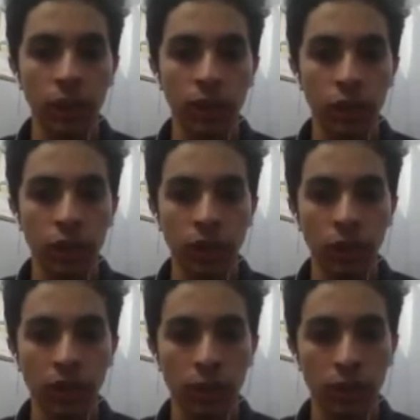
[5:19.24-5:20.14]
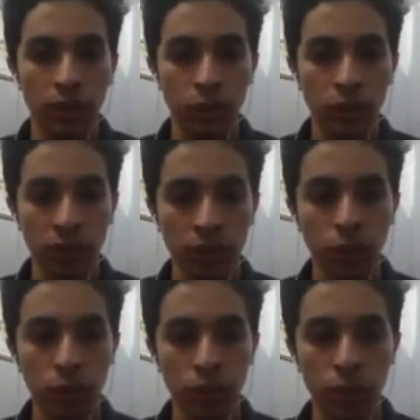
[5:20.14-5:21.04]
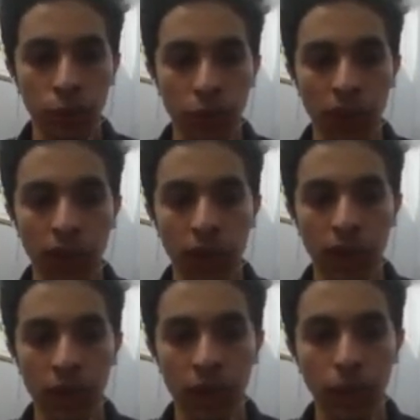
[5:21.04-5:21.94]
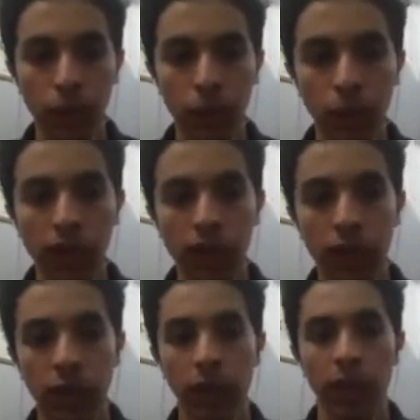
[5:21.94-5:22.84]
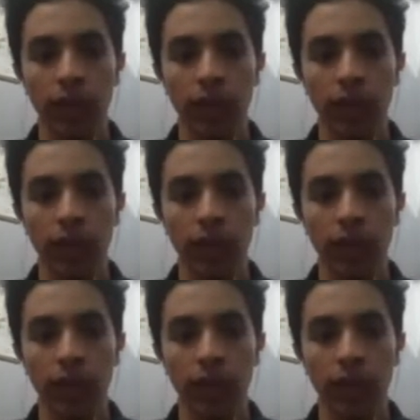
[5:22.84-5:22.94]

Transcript: you can chat into this one. So this was for the third request.